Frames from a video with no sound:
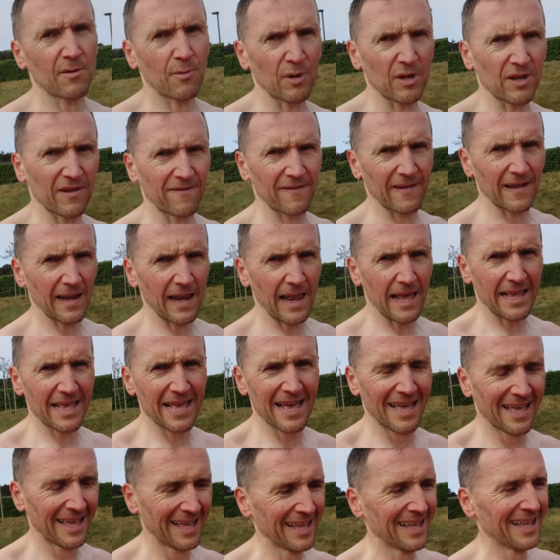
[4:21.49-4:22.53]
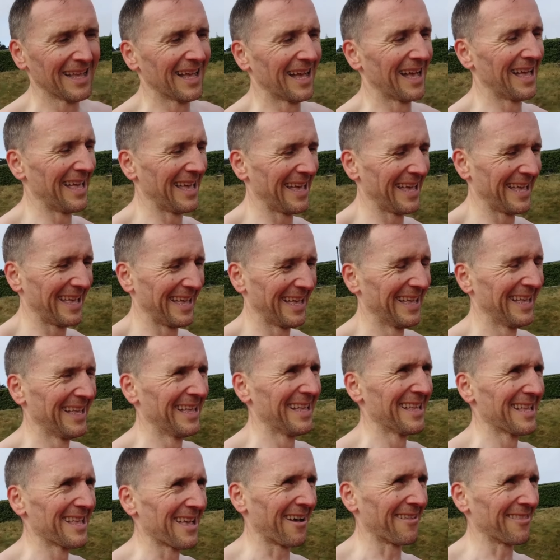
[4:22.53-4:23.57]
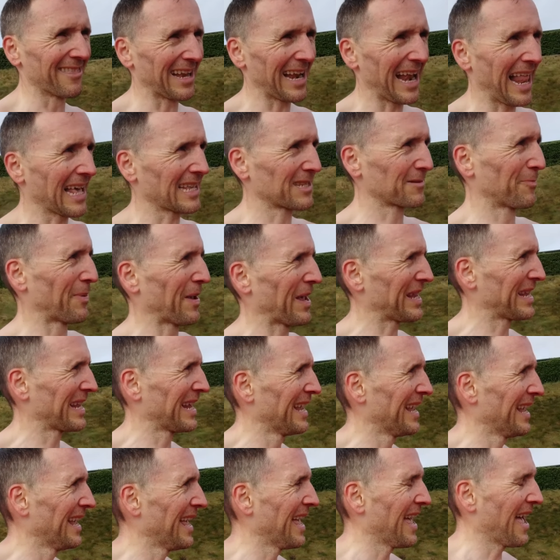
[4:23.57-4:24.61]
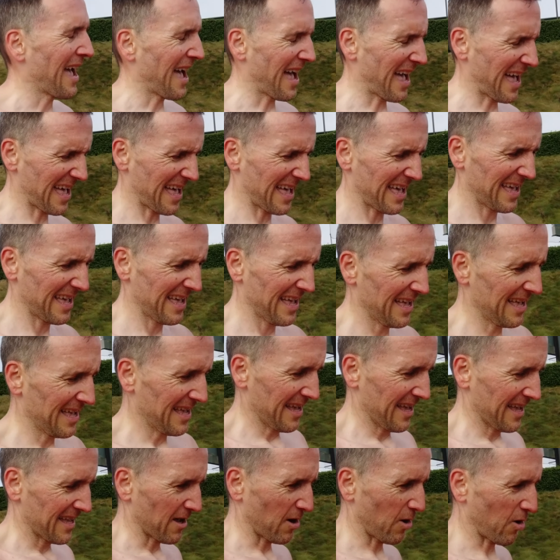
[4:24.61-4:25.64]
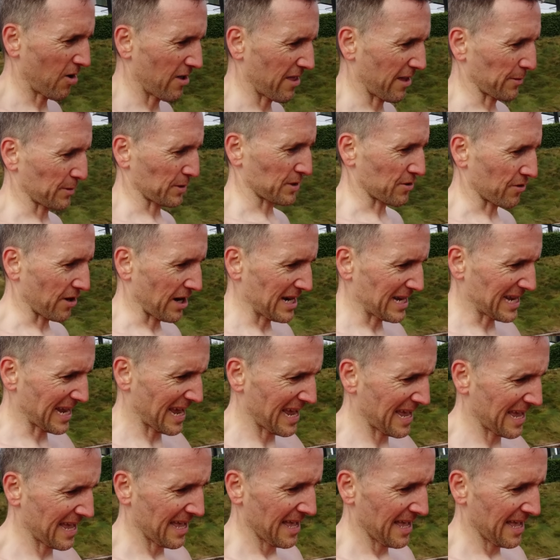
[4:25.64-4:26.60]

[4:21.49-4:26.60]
of what you feel like on the last bit. Oh, that was great.